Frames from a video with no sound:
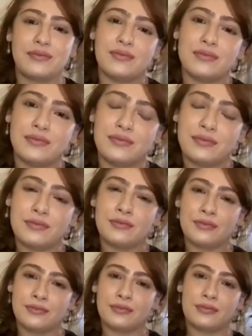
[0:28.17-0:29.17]

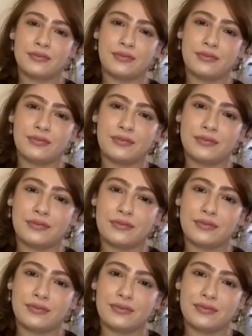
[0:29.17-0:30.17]

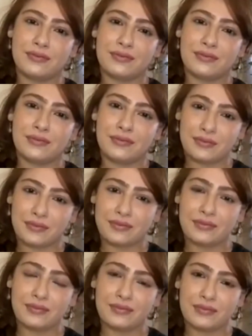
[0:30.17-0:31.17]

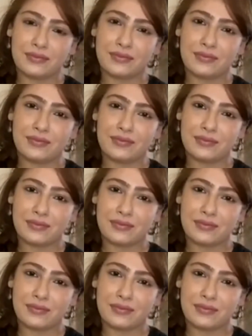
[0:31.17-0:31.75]
This person isn't speaking.